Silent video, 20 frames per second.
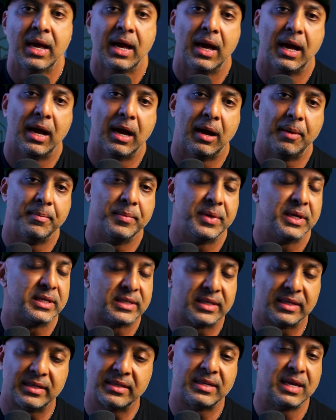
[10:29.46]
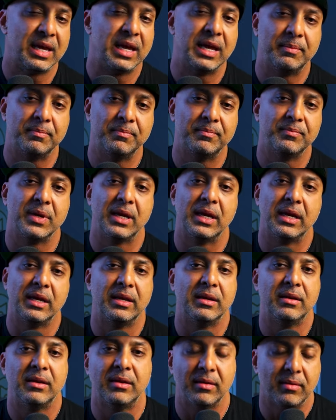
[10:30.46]
Um, it's the same
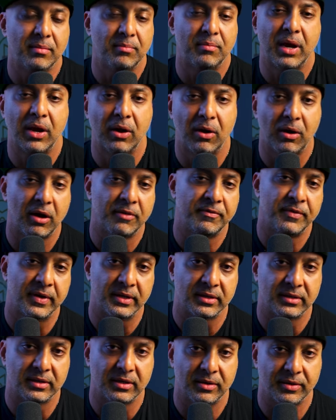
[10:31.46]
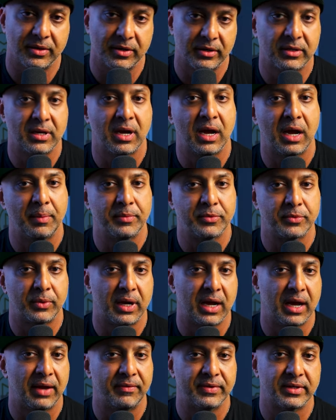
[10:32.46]
in my office. You know, there are times where
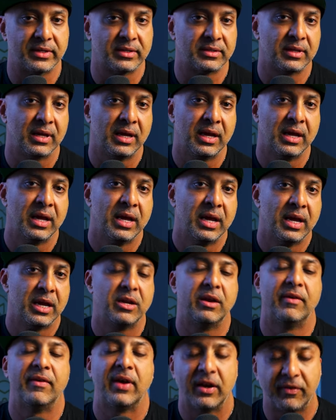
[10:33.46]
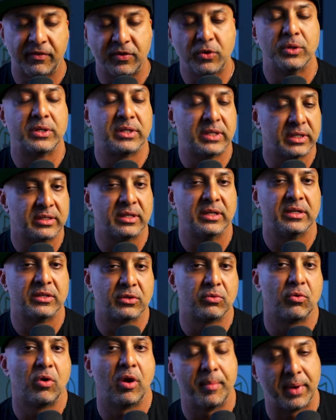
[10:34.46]
I have this, you know, I've had a few assistants
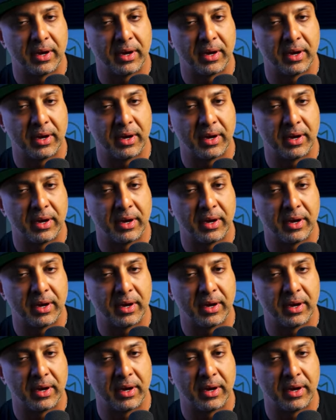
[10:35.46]
throughout